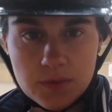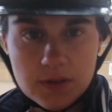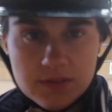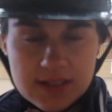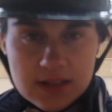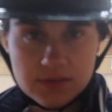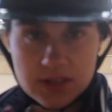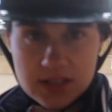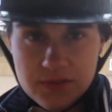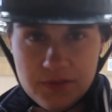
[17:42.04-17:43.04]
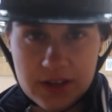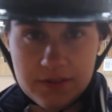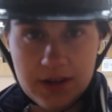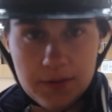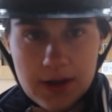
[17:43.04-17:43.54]
So Will's Saddle does fit
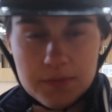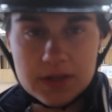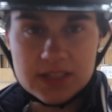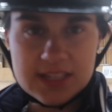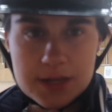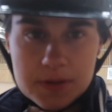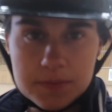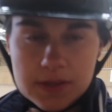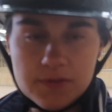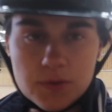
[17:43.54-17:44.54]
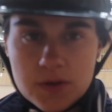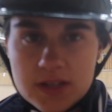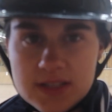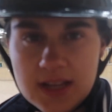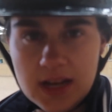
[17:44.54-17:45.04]
really well, but it's tipping me
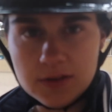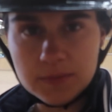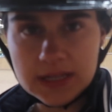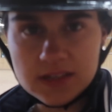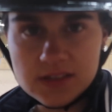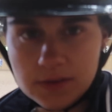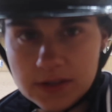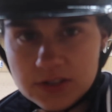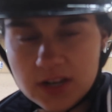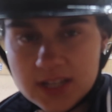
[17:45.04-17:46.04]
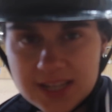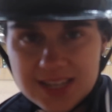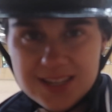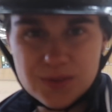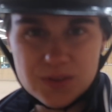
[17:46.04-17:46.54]
forwards a little bit. So we're trying
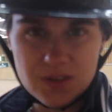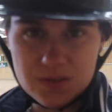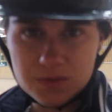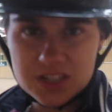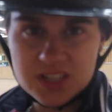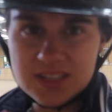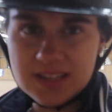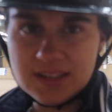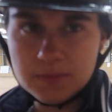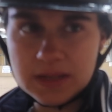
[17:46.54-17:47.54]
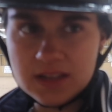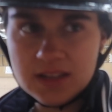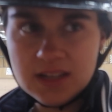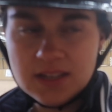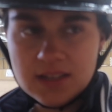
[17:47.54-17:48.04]
Eagles on, which is a little bit
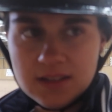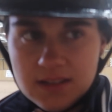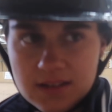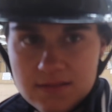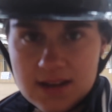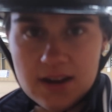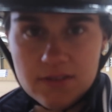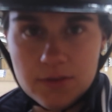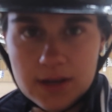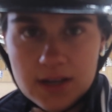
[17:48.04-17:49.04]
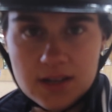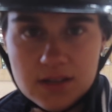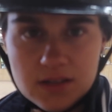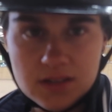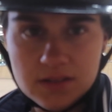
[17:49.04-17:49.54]
narrower,
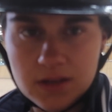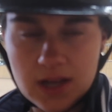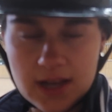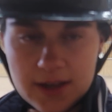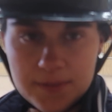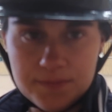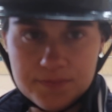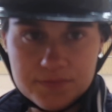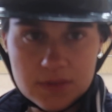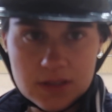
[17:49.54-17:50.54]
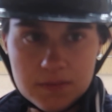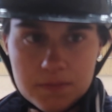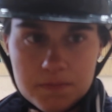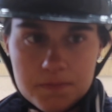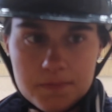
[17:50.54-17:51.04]
um,
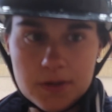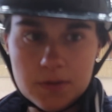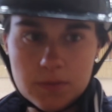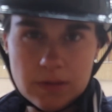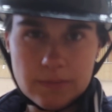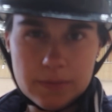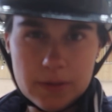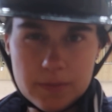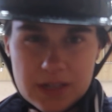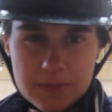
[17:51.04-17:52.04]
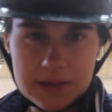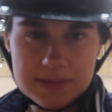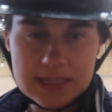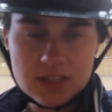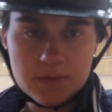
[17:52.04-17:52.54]
but will probably put me in a better
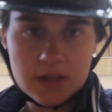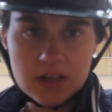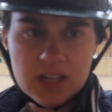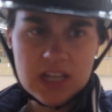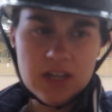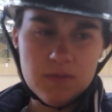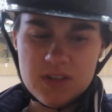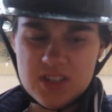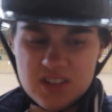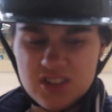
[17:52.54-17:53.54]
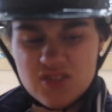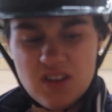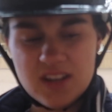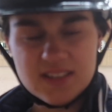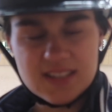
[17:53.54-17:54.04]
position, but we're just going to
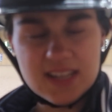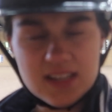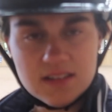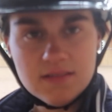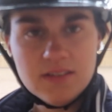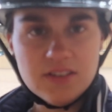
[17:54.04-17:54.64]
try and see.